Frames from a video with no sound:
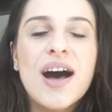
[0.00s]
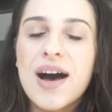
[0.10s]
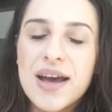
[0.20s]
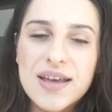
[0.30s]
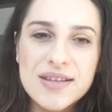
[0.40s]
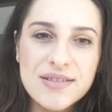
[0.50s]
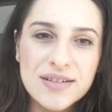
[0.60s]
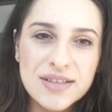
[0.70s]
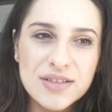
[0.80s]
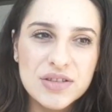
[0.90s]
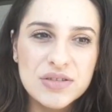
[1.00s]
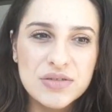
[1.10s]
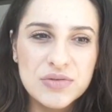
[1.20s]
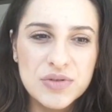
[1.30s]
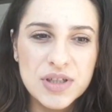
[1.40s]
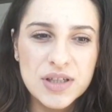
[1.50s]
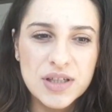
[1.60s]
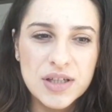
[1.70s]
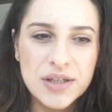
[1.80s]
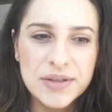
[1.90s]
I started to
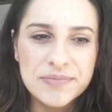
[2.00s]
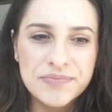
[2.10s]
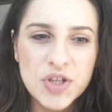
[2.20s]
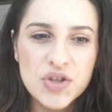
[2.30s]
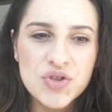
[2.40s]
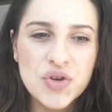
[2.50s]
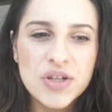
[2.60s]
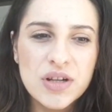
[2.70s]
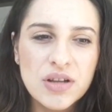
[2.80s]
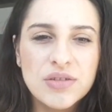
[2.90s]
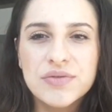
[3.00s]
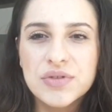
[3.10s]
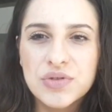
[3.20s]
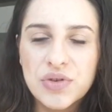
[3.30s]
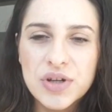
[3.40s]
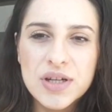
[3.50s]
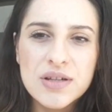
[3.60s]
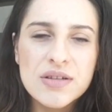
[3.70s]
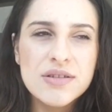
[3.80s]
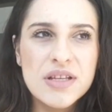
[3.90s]
um, join a lot of
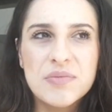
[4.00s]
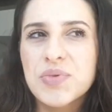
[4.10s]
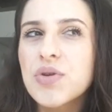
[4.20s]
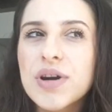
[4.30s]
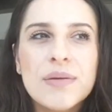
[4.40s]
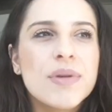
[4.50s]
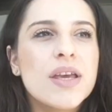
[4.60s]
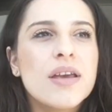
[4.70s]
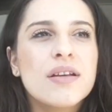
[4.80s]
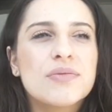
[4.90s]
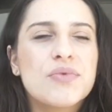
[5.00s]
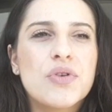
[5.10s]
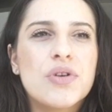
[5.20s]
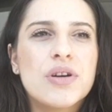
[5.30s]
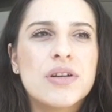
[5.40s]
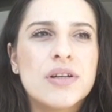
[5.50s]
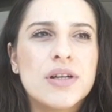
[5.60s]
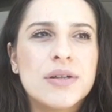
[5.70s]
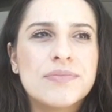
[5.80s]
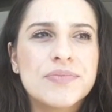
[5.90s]
tutorials in programming for
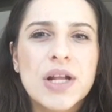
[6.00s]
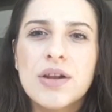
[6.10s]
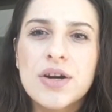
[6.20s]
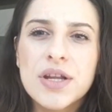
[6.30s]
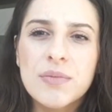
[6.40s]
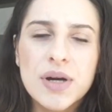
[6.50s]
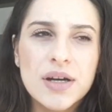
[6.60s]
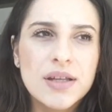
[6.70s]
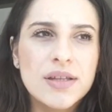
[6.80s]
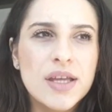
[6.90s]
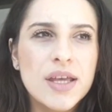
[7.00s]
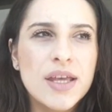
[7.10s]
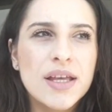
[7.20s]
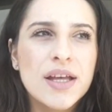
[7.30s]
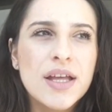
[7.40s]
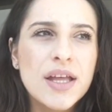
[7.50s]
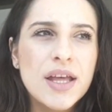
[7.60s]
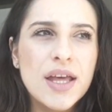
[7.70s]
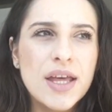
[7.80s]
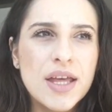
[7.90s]
um, learning marketing
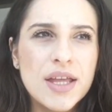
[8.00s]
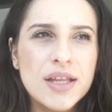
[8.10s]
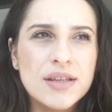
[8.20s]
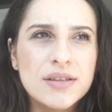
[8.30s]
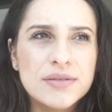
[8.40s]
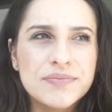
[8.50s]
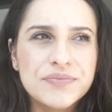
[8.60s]
and